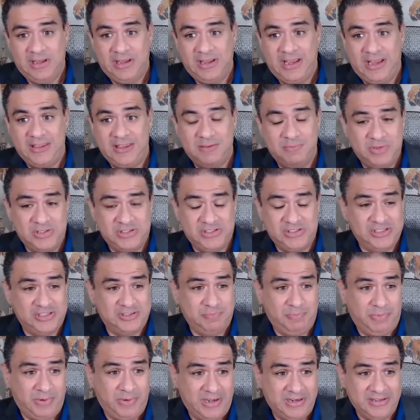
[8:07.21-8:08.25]
and the business
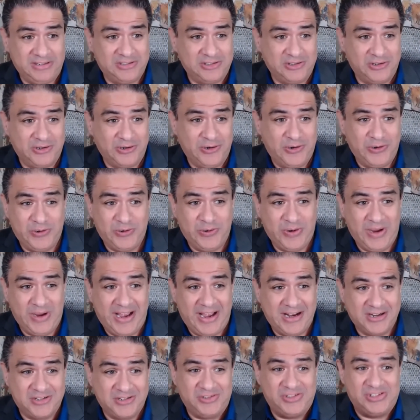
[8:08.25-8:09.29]
sponsor who
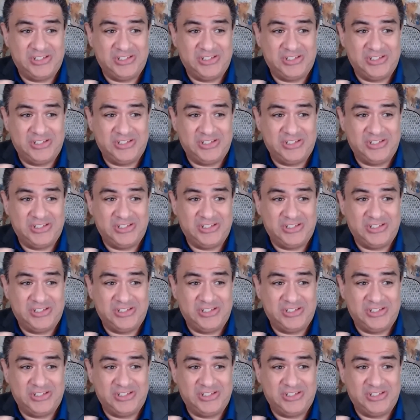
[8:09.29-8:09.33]
actually